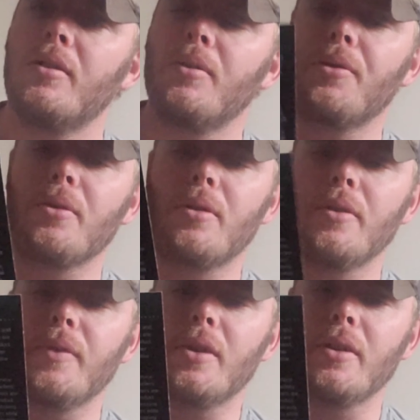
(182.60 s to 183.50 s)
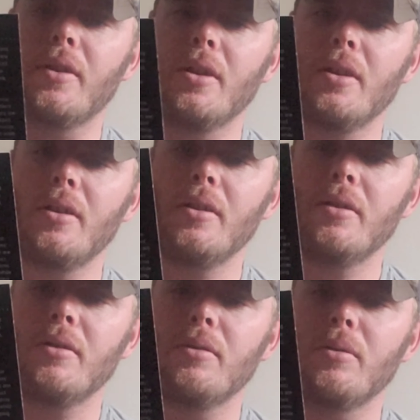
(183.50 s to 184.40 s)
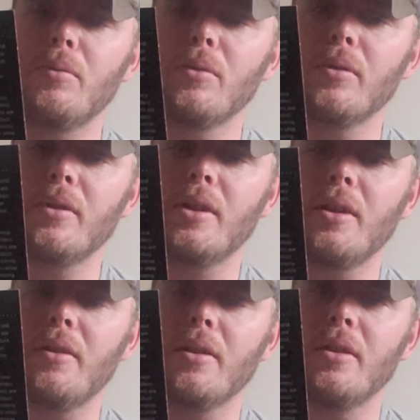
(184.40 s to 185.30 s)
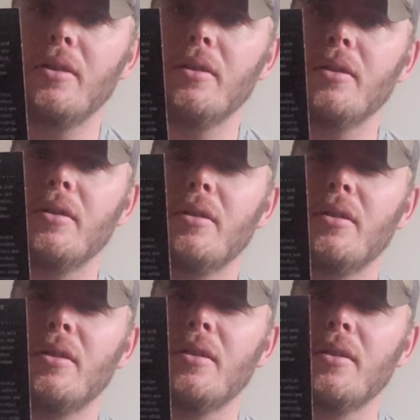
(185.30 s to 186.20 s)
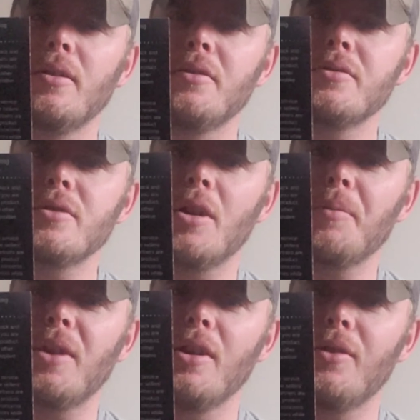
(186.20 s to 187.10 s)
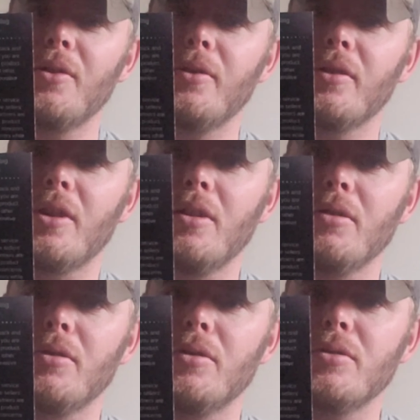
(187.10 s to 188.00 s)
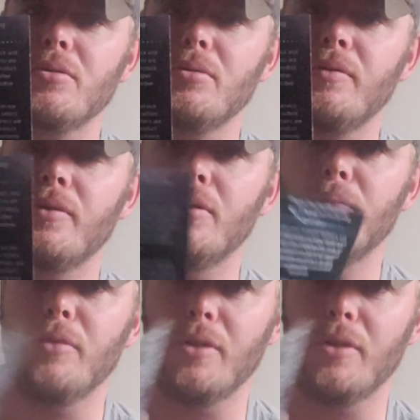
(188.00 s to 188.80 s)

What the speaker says: little certificate thing, a warranty thing, shop cases, and additional foam